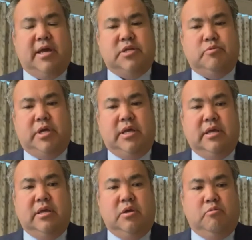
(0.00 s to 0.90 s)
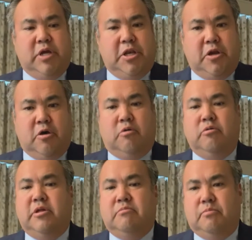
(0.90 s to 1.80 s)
as we know that